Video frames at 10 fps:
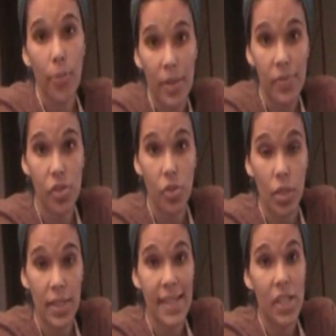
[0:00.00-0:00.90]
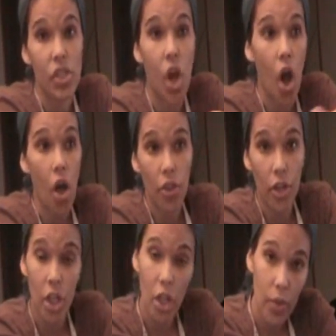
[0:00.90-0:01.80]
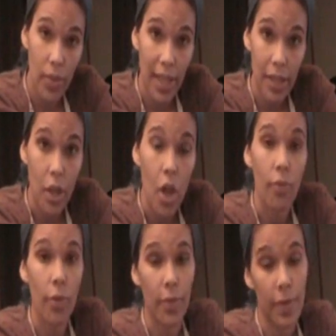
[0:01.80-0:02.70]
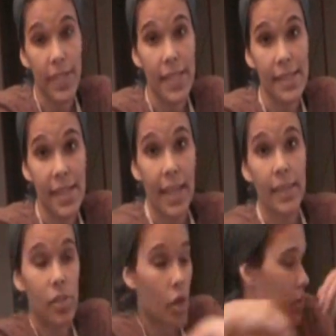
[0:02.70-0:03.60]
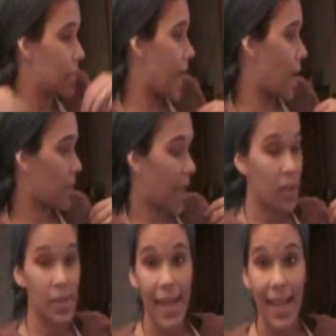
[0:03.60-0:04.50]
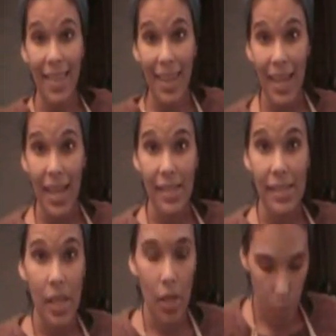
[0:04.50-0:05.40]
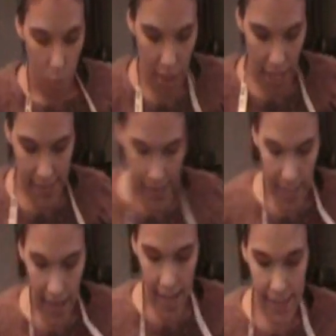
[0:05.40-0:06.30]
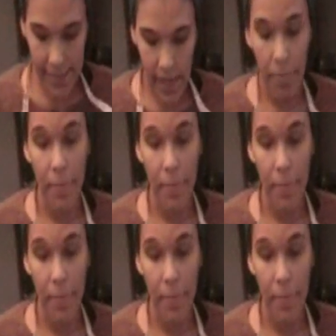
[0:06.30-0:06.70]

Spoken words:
thrift store sells all their clothing for 50 cents. So say a blouse like this, which has a nice